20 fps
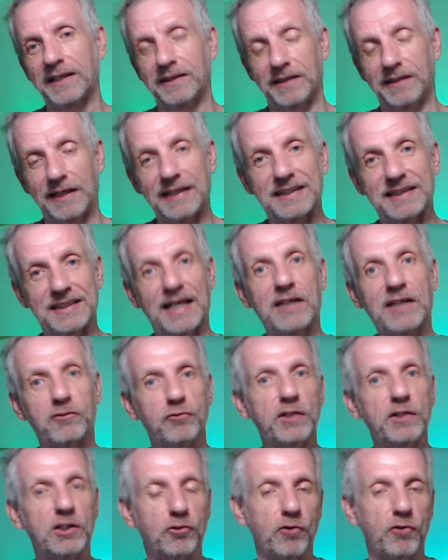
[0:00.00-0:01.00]
an exact
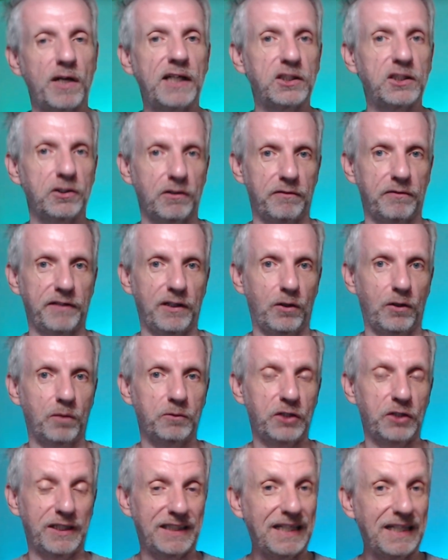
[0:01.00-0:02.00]
recreation of that
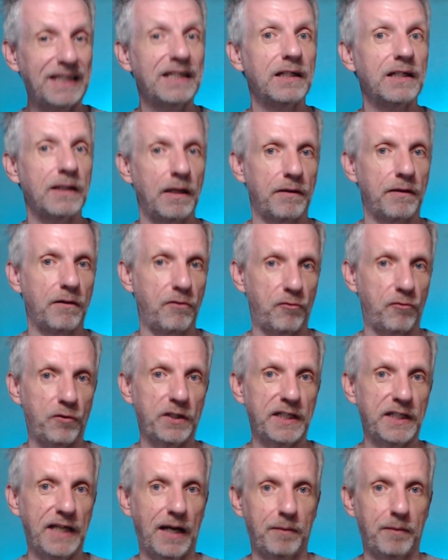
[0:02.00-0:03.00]
object in another
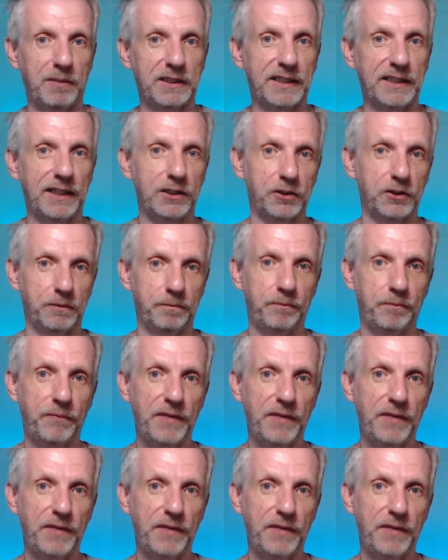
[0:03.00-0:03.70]
3D application.